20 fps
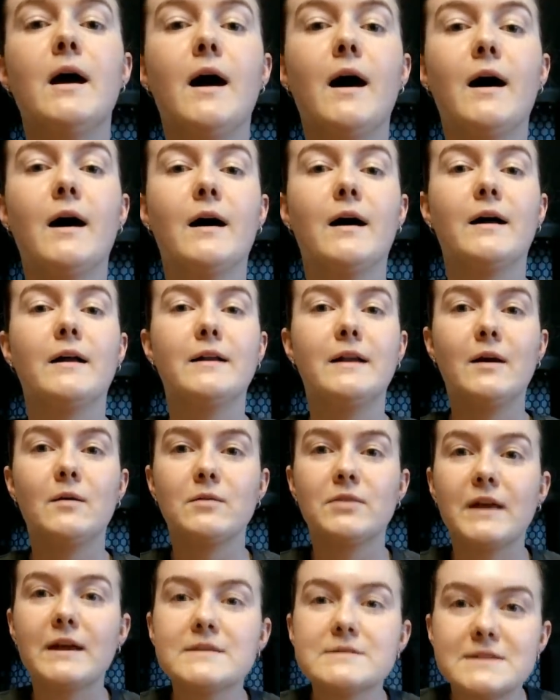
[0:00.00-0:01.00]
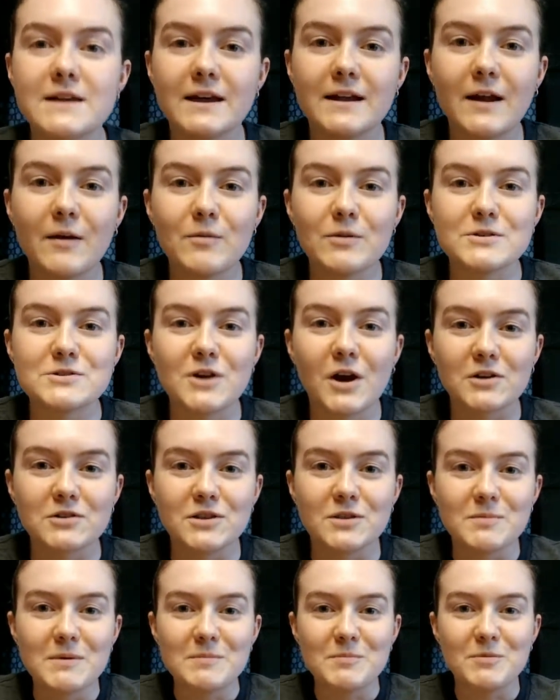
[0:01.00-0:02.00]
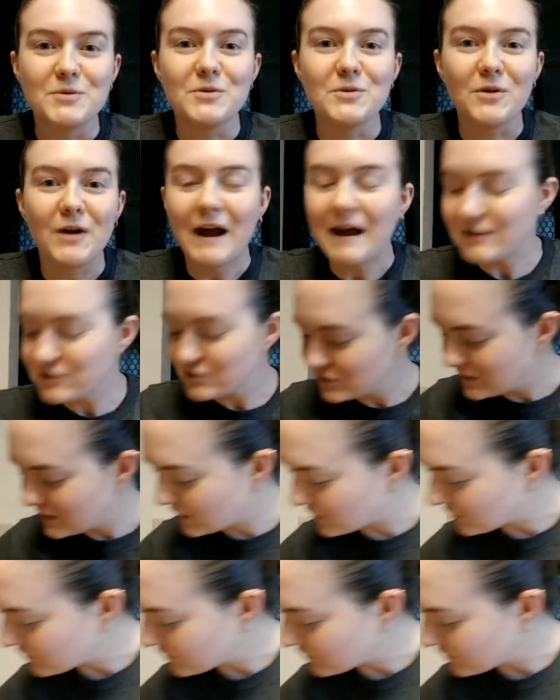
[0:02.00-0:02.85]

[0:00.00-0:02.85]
Now with that said, I wanna talk to the people who are actually here